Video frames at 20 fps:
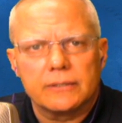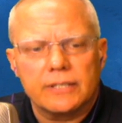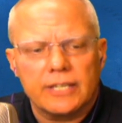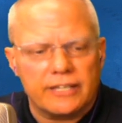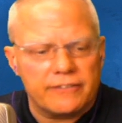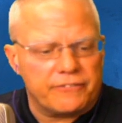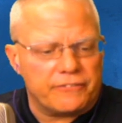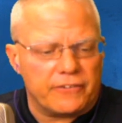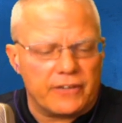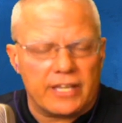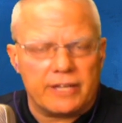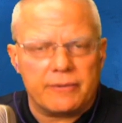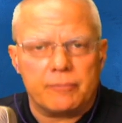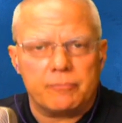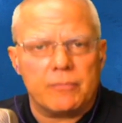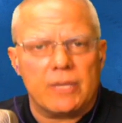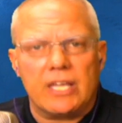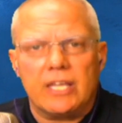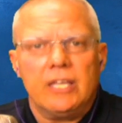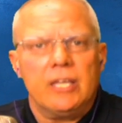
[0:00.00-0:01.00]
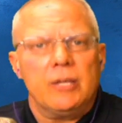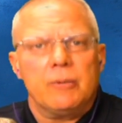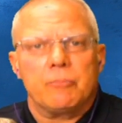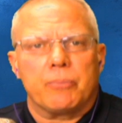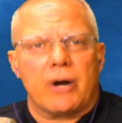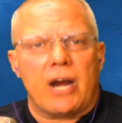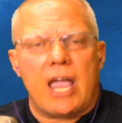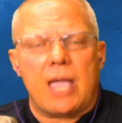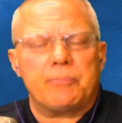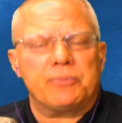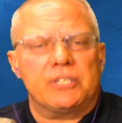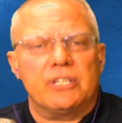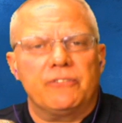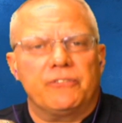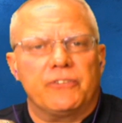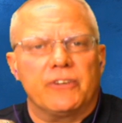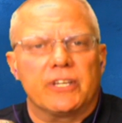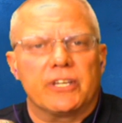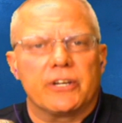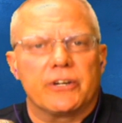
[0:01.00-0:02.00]
and and may, perhaps he
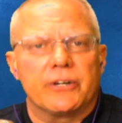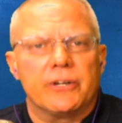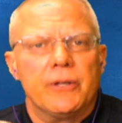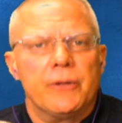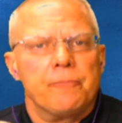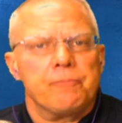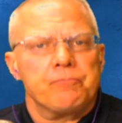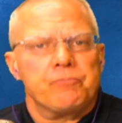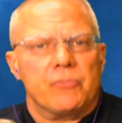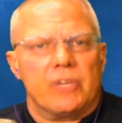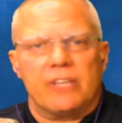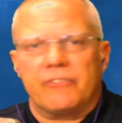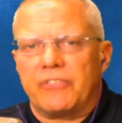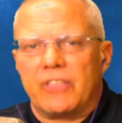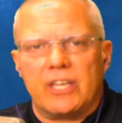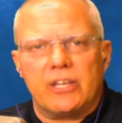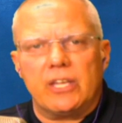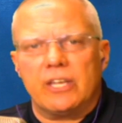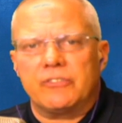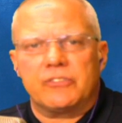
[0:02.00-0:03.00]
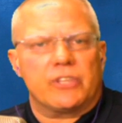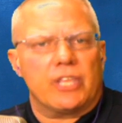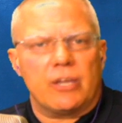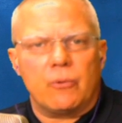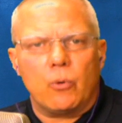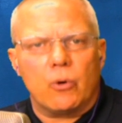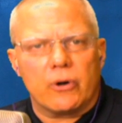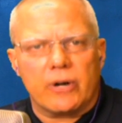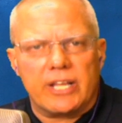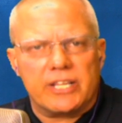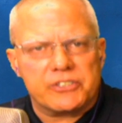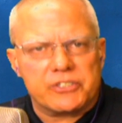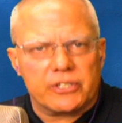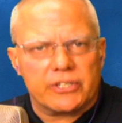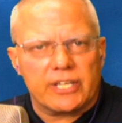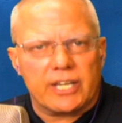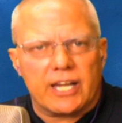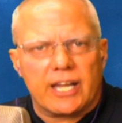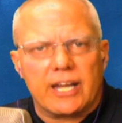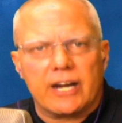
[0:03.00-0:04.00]
figured, If they if they won't answer
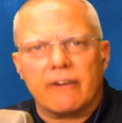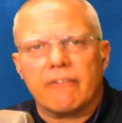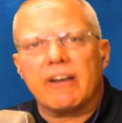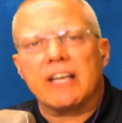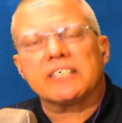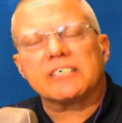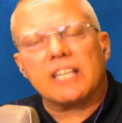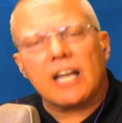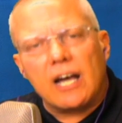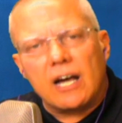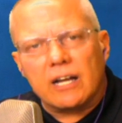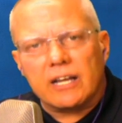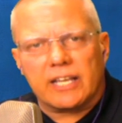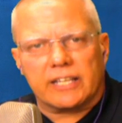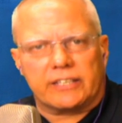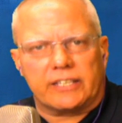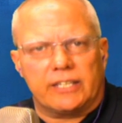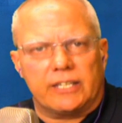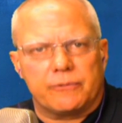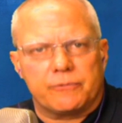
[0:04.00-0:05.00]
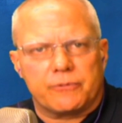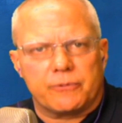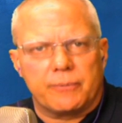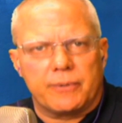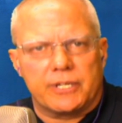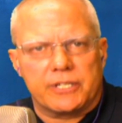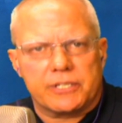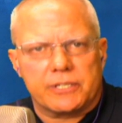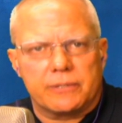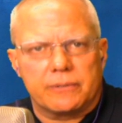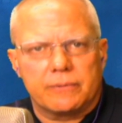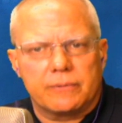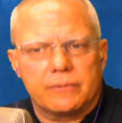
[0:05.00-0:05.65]
the I R S, I'll get the information.